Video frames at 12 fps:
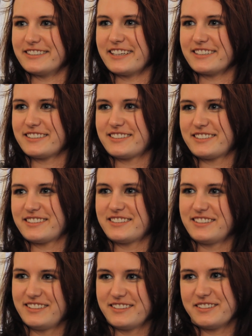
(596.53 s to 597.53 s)
that's,
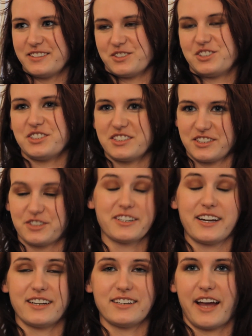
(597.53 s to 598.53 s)
she's a
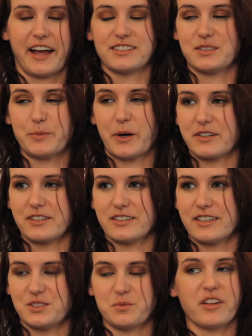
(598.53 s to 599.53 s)
great acting partner
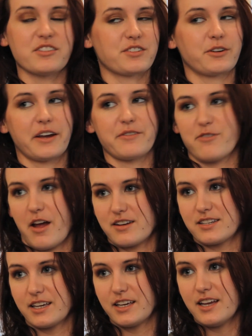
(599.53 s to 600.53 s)
as well as a great friend.
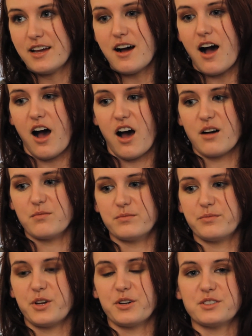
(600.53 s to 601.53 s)

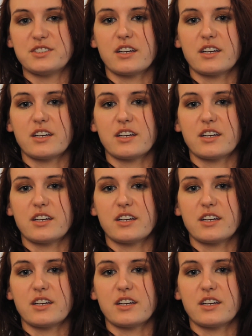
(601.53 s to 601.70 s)
There's